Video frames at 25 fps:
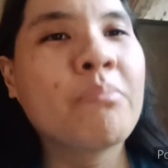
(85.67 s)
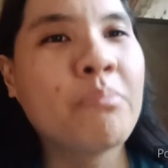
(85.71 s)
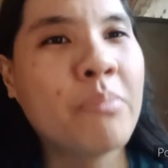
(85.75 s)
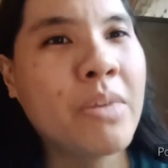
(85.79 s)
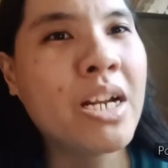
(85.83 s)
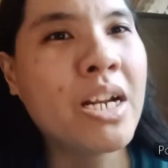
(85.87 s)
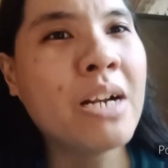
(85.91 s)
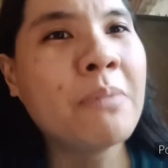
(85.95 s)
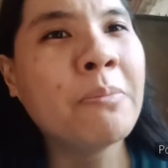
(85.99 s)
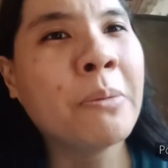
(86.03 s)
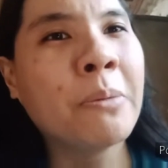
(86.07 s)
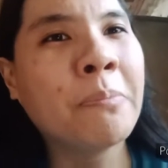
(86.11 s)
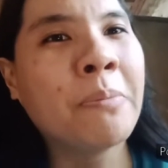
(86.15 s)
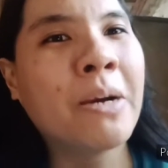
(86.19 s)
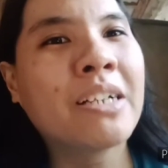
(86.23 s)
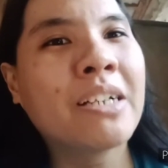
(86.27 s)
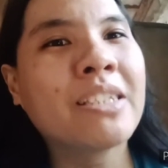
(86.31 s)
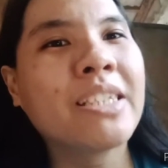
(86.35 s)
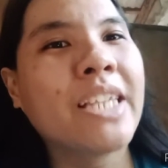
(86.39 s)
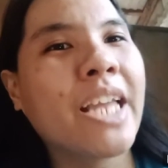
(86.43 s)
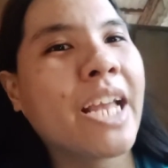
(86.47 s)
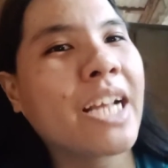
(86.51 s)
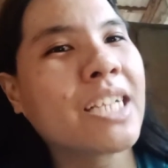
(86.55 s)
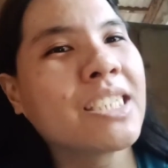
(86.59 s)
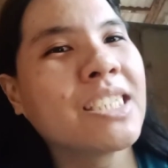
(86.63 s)
Meron pa pang
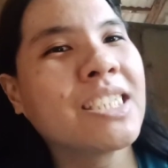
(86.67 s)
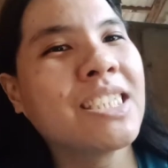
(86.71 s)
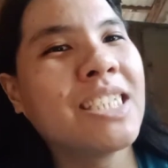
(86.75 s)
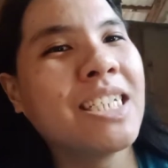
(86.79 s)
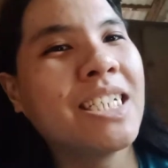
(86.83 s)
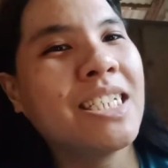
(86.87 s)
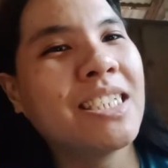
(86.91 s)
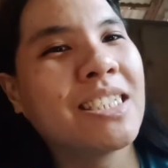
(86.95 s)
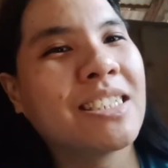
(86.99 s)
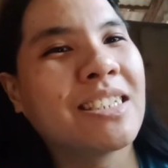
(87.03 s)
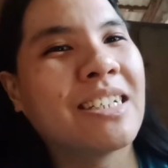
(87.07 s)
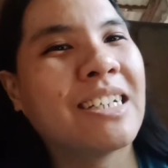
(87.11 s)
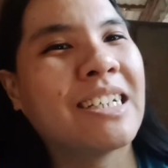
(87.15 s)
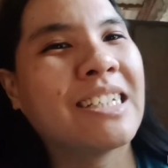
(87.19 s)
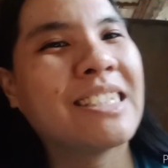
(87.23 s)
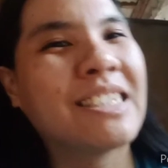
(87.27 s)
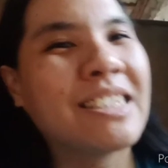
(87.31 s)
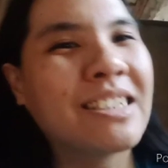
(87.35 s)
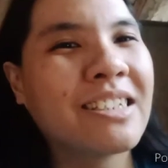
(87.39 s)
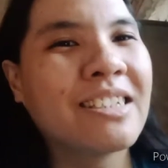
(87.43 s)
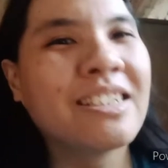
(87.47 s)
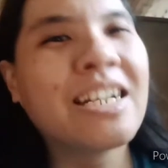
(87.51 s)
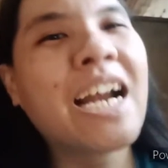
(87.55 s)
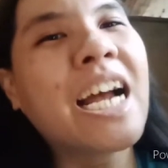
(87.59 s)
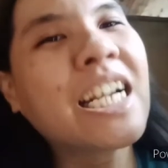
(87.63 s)
next season.
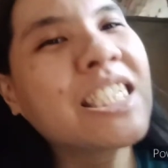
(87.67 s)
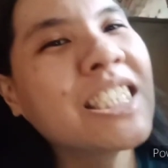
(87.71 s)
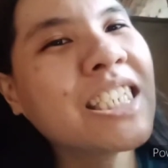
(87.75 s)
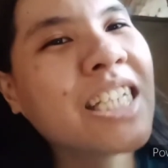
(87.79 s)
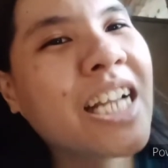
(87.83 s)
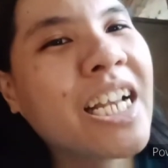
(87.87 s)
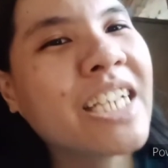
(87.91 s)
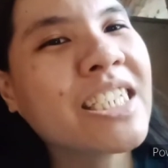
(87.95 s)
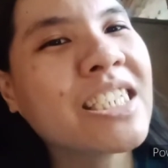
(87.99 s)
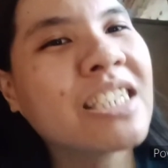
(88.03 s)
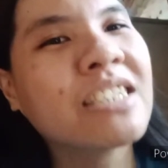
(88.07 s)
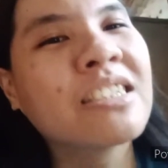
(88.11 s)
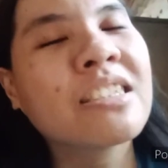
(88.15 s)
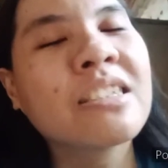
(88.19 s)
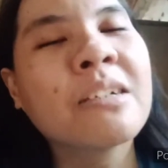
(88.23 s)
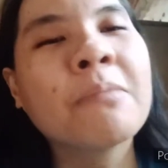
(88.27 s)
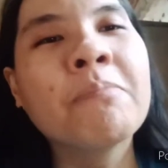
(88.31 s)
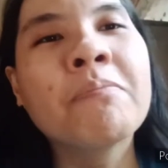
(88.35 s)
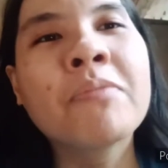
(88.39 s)
Congratulations